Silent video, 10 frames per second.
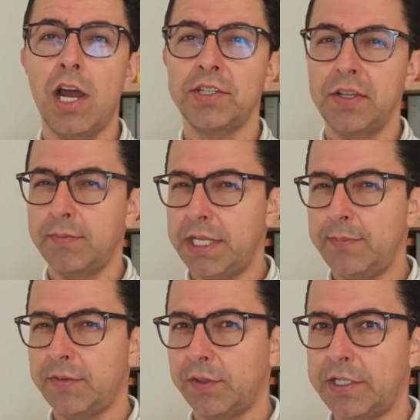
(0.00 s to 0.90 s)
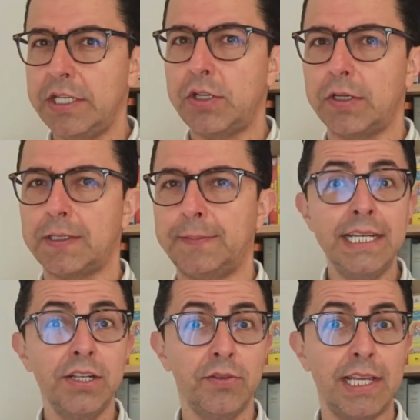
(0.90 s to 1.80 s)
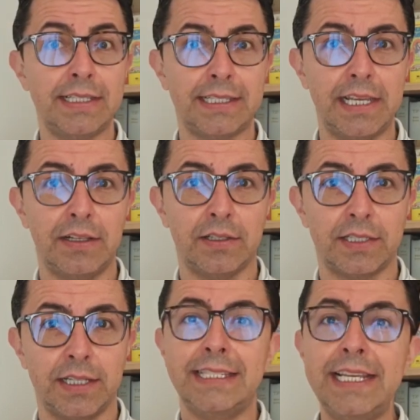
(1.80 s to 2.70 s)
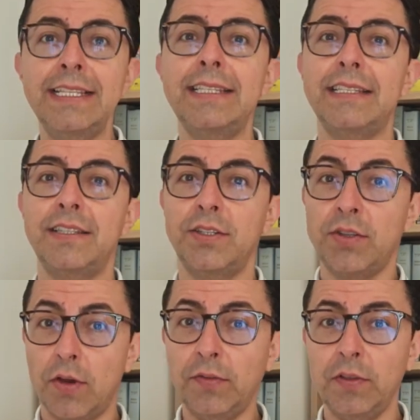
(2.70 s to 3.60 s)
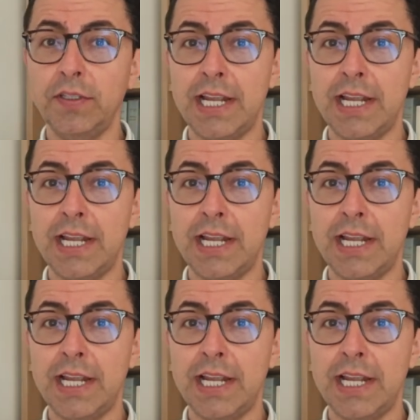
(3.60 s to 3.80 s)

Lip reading: are some tips for teachers. Integrate skills. Since the TOEFL